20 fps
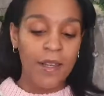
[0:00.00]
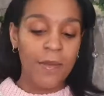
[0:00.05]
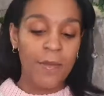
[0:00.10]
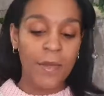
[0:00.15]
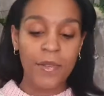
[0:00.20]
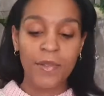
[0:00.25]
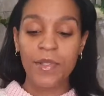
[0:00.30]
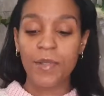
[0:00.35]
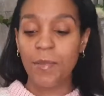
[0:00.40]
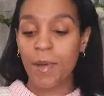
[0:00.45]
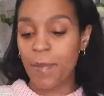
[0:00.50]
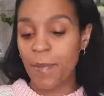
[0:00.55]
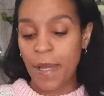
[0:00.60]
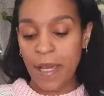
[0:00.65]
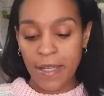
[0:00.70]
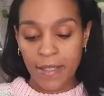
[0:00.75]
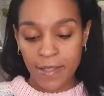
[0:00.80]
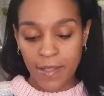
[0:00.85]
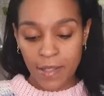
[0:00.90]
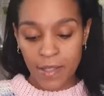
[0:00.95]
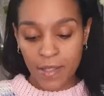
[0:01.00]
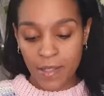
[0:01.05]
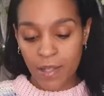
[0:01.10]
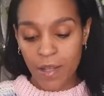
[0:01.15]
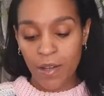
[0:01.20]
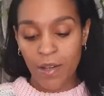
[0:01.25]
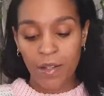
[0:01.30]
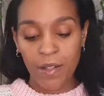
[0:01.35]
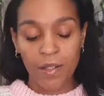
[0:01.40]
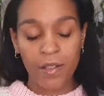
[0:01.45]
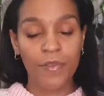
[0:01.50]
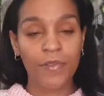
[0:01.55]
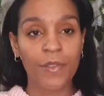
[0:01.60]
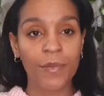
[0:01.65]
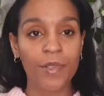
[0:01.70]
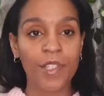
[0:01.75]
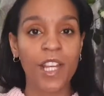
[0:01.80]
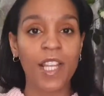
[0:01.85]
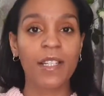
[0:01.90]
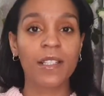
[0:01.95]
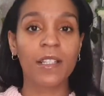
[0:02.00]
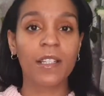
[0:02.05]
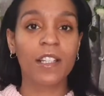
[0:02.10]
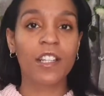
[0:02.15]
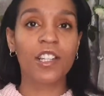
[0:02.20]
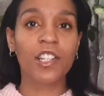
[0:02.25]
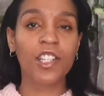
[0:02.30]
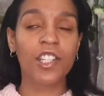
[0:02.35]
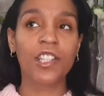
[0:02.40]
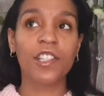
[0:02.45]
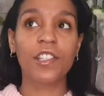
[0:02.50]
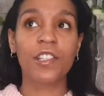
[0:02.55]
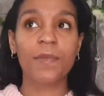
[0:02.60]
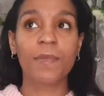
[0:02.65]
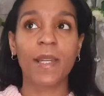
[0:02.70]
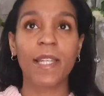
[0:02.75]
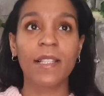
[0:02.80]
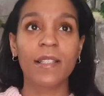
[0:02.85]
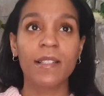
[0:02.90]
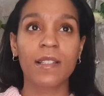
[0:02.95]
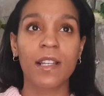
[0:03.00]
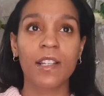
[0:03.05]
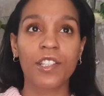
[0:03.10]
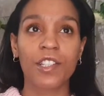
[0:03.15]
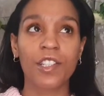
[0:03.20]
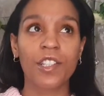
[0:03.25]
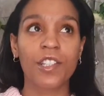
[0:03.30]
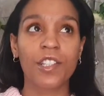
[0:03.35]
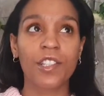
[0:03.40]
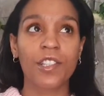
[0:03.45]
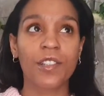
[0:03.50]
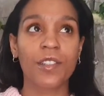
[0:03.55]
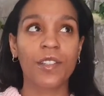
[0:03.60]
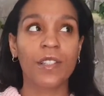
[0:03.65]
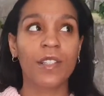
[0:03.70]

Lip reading: Most of my patterns are from Chenda because she just makes such